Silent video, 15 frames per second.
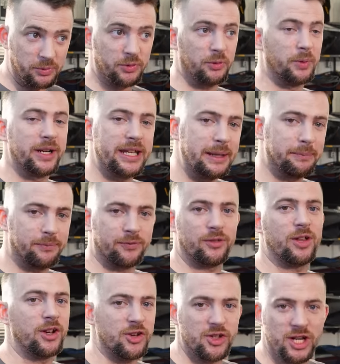we still want to keep
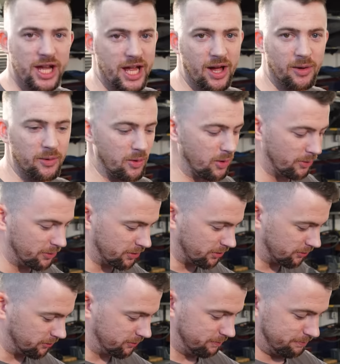flushing out all
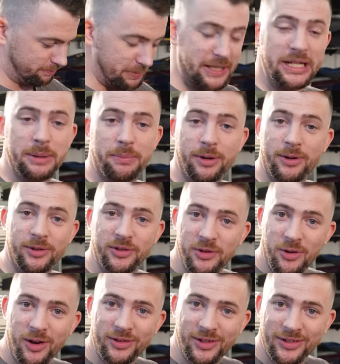the peanut butter
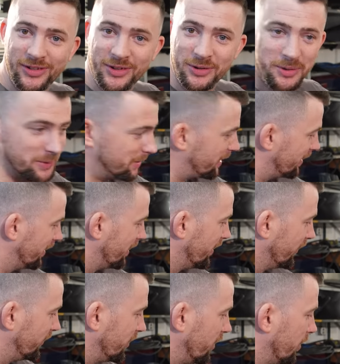sauce that's still in there.
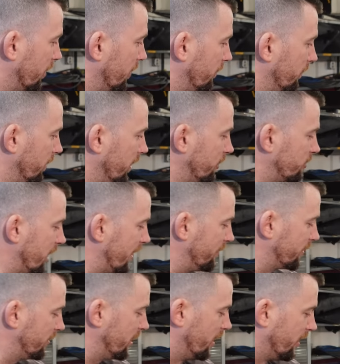So it
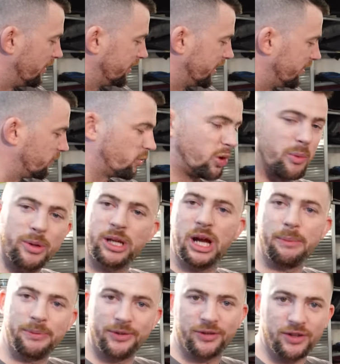driving around and warming
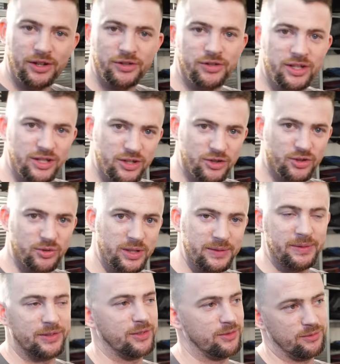up and such initially,
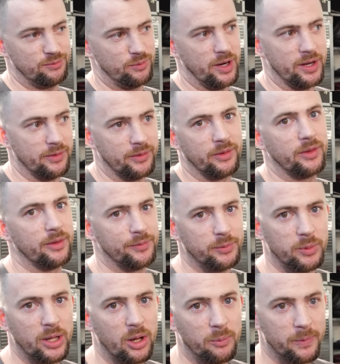at least running on the lift
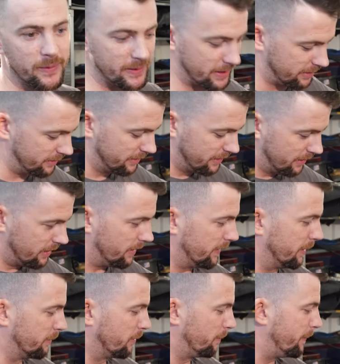will help with that.
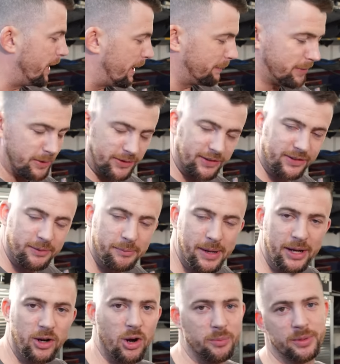Then we'll pop that system
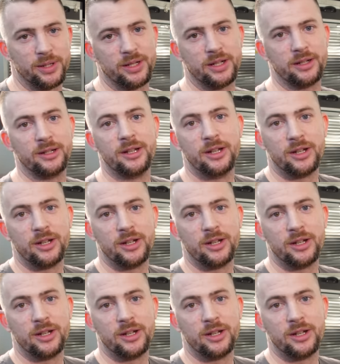back open again,